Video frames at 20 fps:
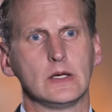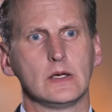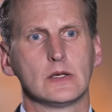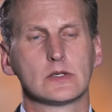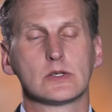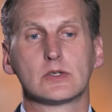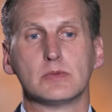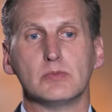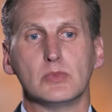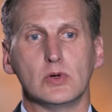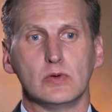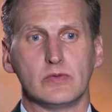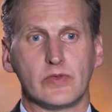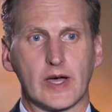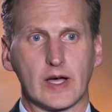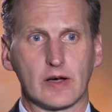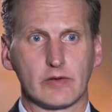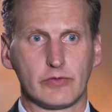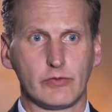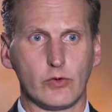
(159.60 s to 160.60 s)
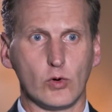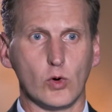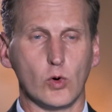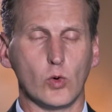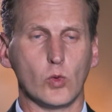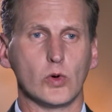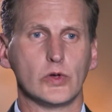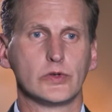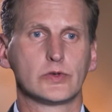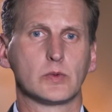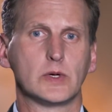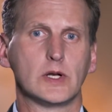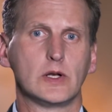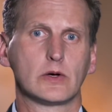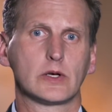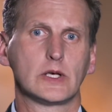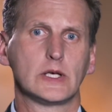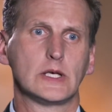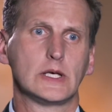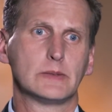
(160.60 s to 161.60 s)
So to move that forwards, we're
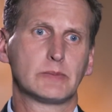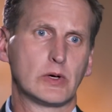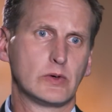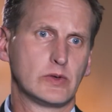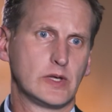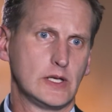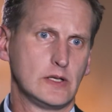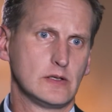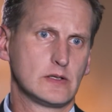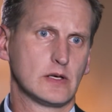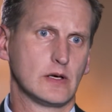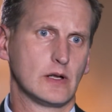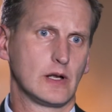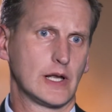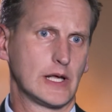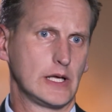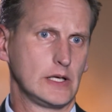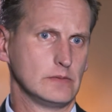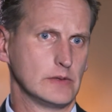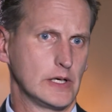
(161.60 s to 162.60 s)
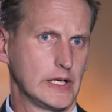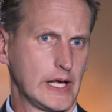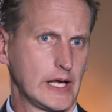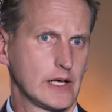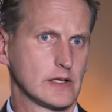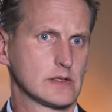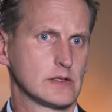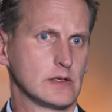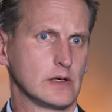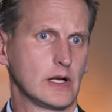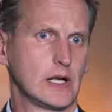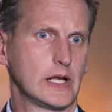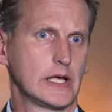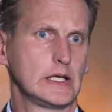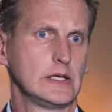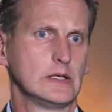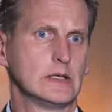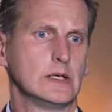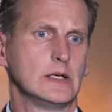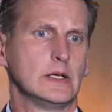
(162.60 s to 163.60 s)
looking at both internally and
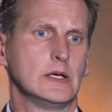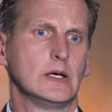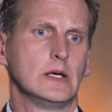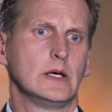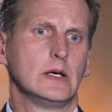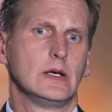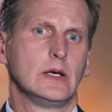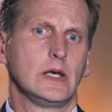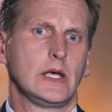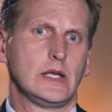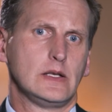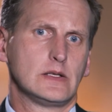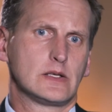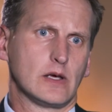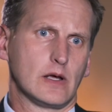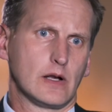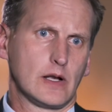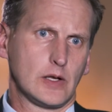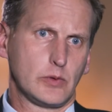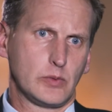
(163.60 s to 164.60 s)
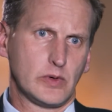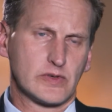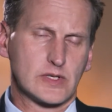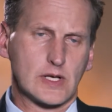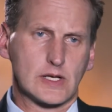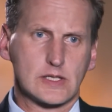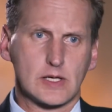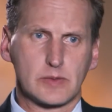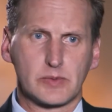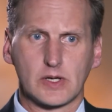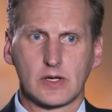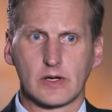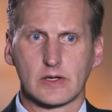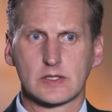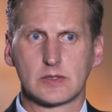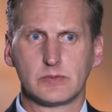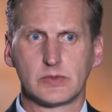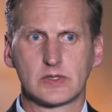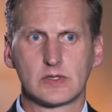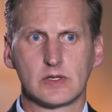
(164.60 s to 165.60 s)
externally. Internally, we've set up a
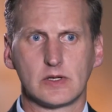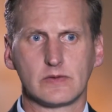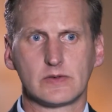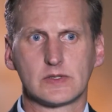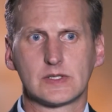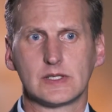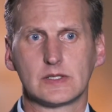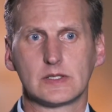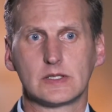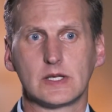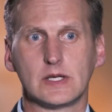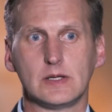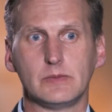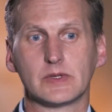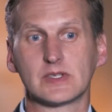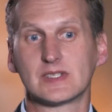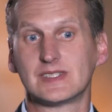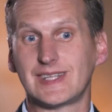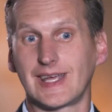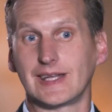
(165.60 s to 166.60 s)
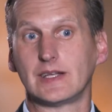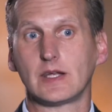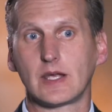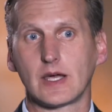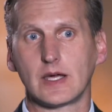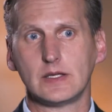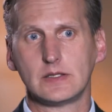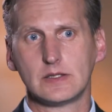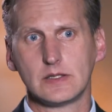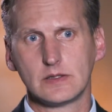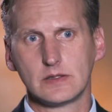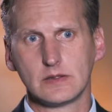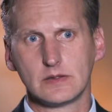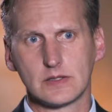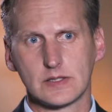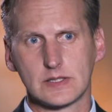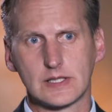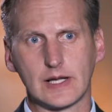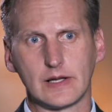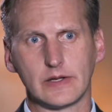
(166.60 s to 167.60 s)
customer services team that's dedicated
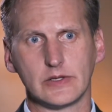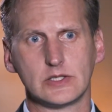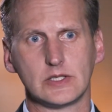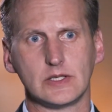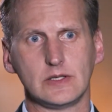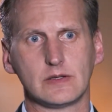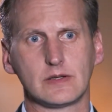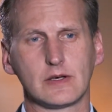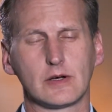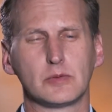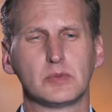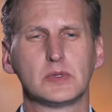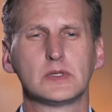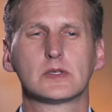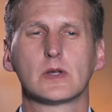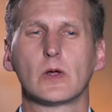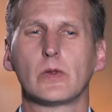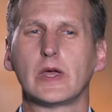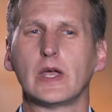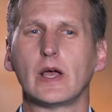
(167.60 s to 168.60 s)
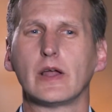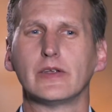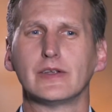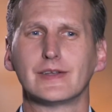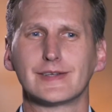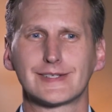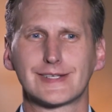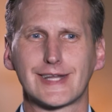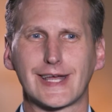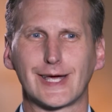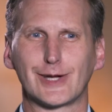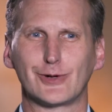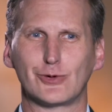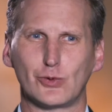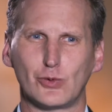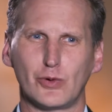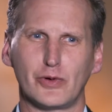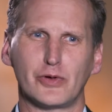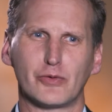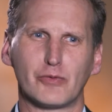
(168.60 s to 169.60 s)
to cell and gene therapy, so they understand
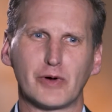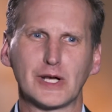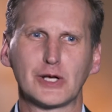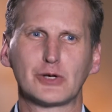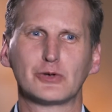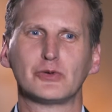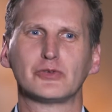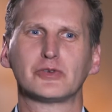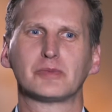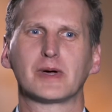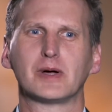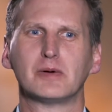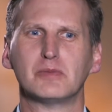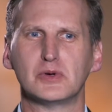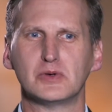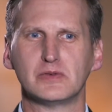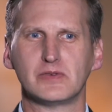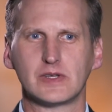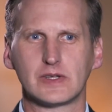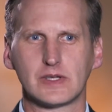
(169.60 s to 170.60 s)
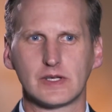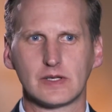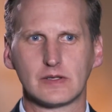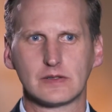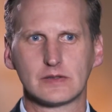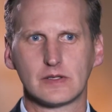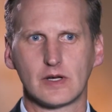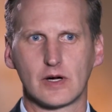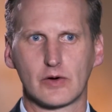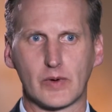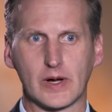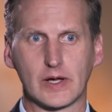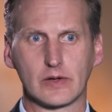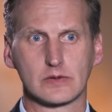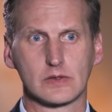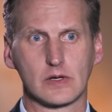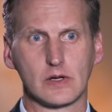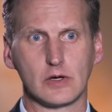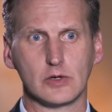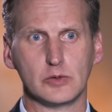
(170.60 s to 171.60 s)
all of the wrinkles about moving things
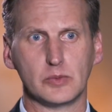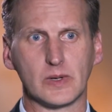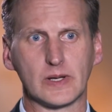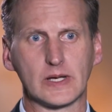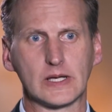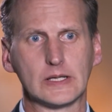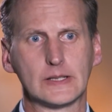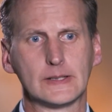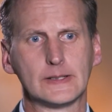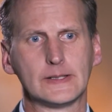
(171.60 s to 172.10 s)
around globally.